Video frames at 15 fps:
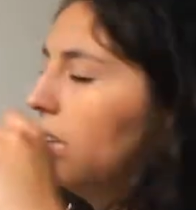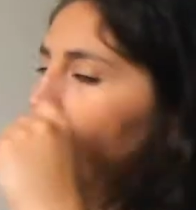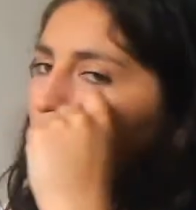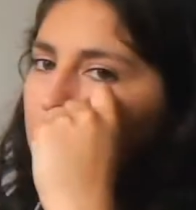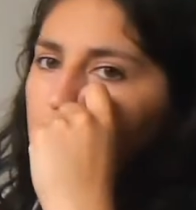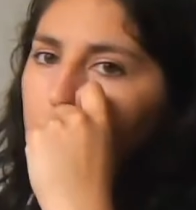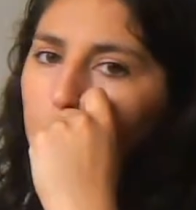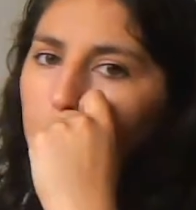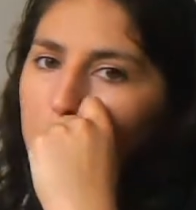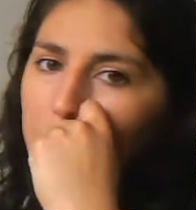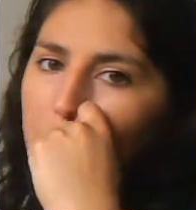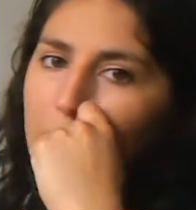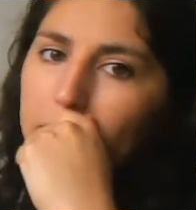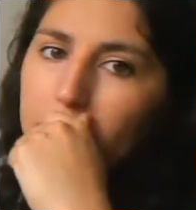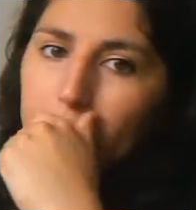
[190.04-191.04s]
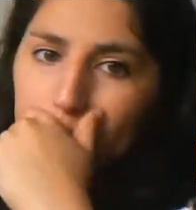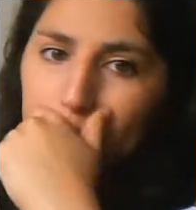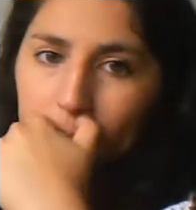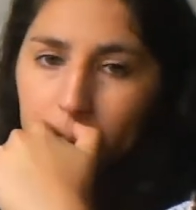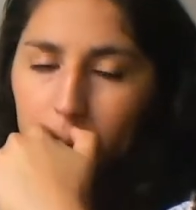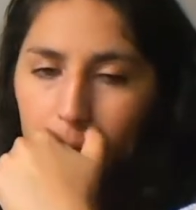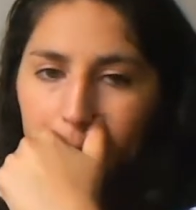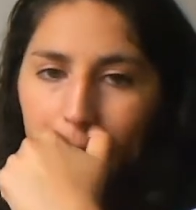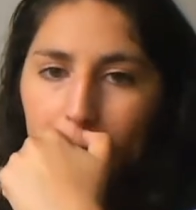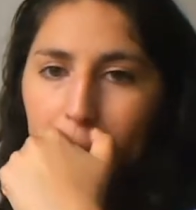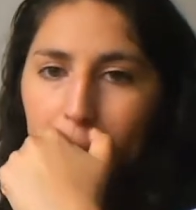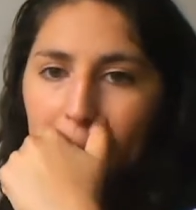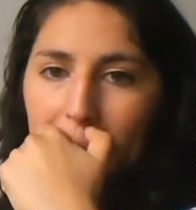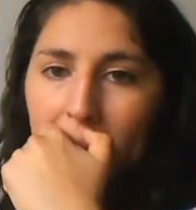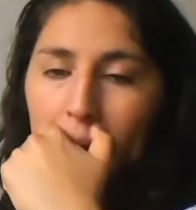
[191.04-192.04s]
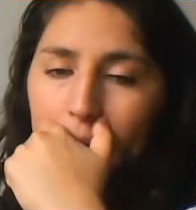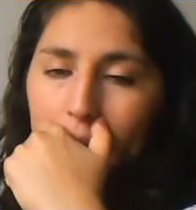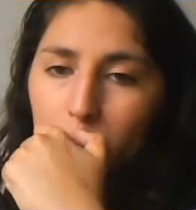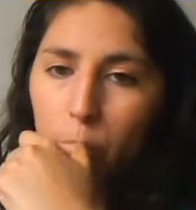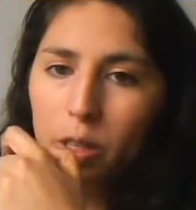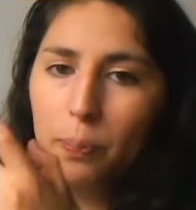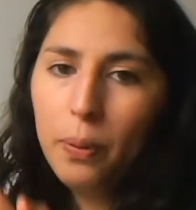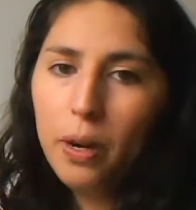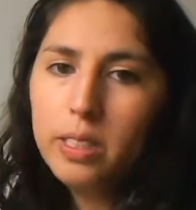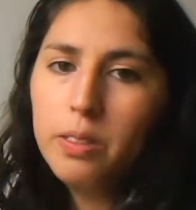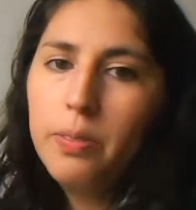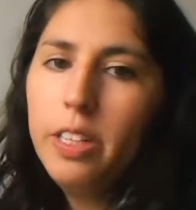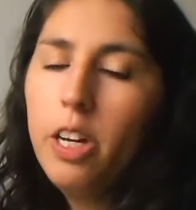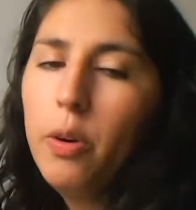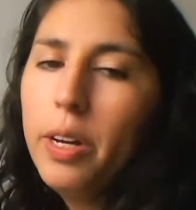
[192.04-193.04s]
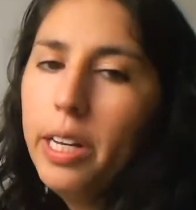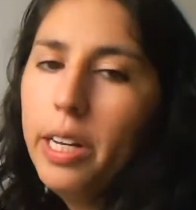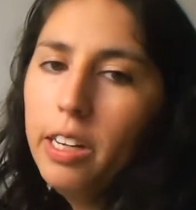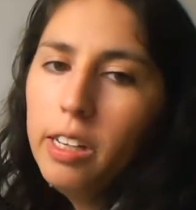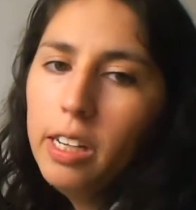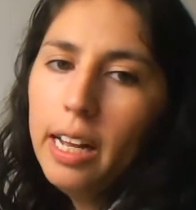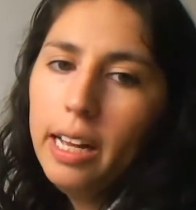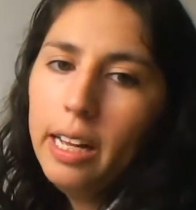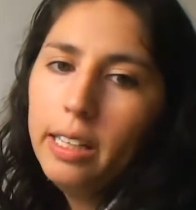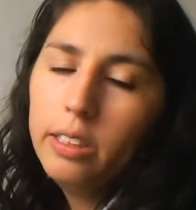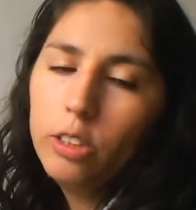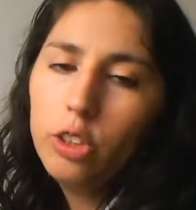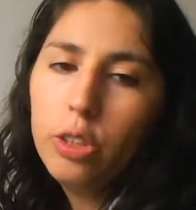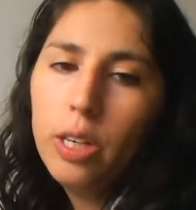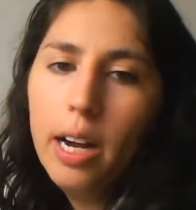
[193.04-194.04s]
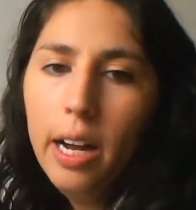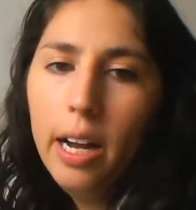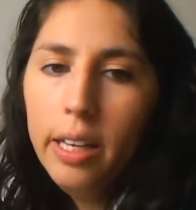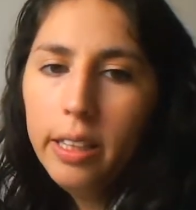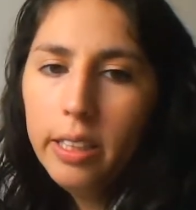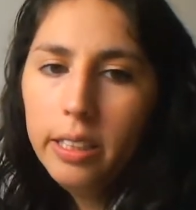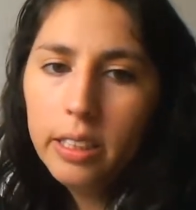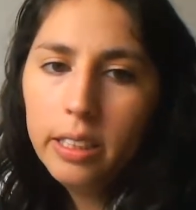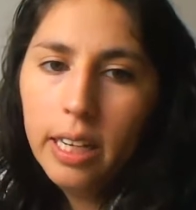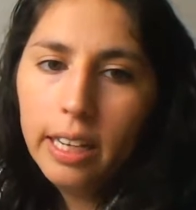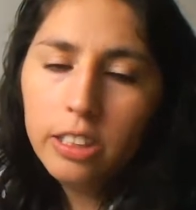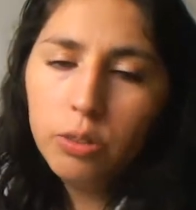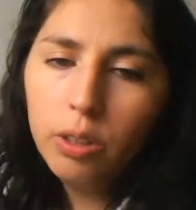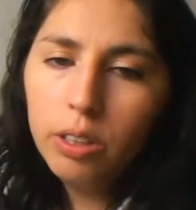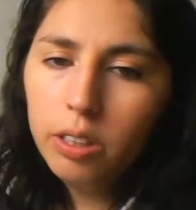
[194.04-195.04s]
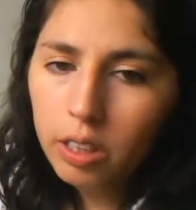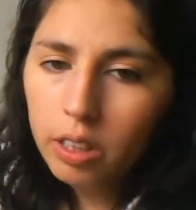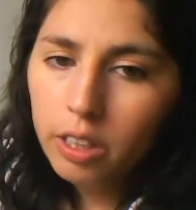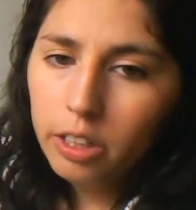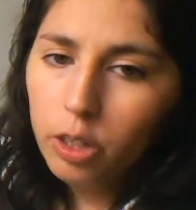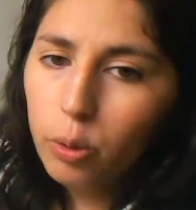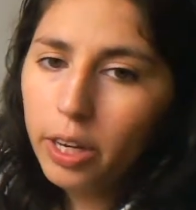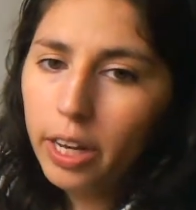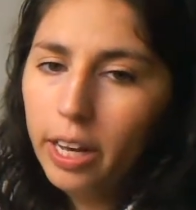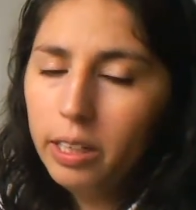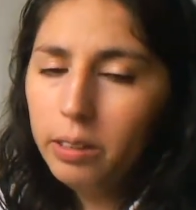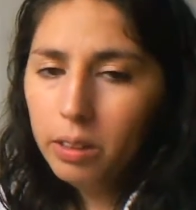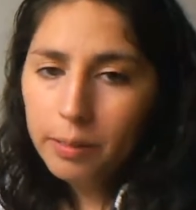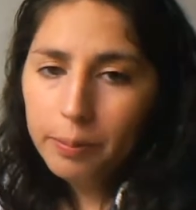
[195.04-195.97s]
11.5. Okay? If you want to pause the video here and try this next one, you can.